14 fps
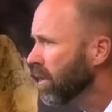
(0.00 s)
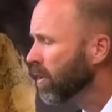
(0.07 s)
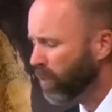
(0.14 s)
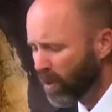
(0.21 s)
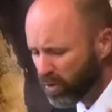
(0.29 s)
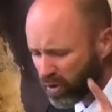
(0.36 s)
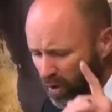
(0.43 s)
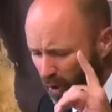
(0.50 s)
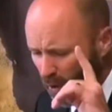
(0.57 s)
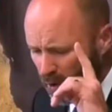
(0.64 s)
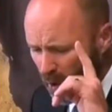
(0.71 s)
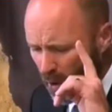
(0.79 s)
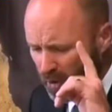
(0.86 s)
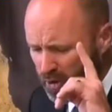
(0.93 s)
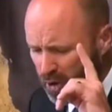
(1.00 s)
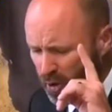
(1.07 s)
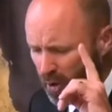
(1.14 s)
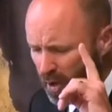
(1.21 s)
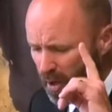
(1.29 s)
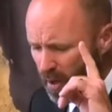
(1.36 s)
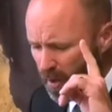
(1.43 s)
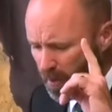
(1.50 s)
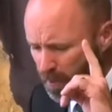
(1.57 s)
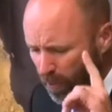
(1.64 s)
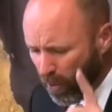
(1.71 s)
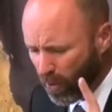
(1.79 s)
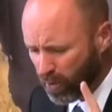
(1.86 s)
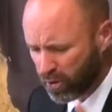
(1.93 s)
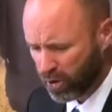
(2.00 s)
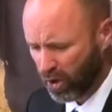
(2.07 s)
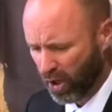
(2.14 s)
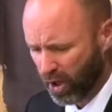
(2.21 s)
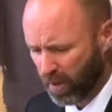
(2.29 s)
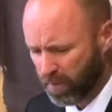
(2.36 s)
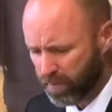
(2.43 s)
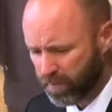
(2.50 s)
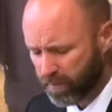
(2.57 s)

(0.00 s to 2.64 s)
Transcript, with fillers: Proves the Lord, Lord to bruise him.